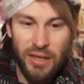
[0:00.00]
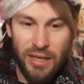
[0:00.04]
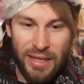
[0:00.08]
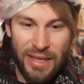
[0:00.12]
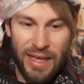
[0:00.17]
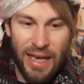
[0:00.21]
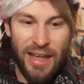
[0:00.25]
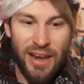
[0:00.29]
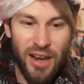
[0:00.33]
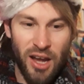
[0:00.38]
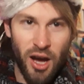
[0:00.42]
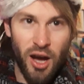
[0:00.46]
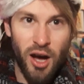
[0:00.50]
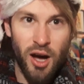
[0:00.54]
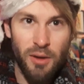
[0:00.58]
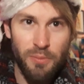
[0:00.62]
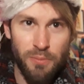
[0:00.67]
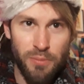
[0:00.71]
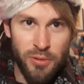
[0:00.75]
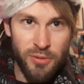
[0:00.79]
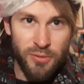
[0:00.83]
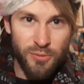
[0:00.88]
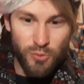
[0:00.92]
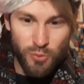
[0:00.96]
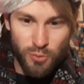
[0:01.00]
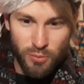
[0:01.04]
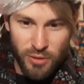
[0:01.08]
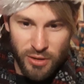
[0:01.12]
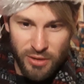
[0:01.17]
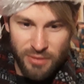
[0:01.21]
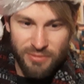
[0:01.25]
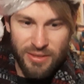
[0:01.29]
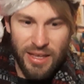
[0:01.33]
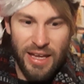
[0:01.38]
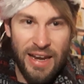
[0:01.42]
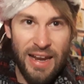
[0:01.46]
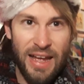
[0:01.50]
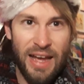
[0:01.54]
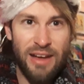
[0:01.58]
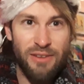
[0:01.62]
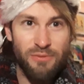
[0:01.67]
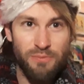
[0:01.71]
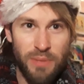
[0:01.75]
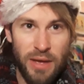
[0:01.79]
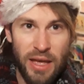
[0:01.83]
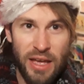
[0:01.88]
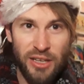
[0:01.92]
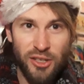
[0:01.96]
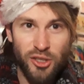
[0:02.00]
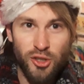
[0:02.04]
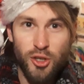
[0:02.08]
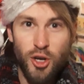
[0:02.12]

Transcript: Get up. Get out of bed.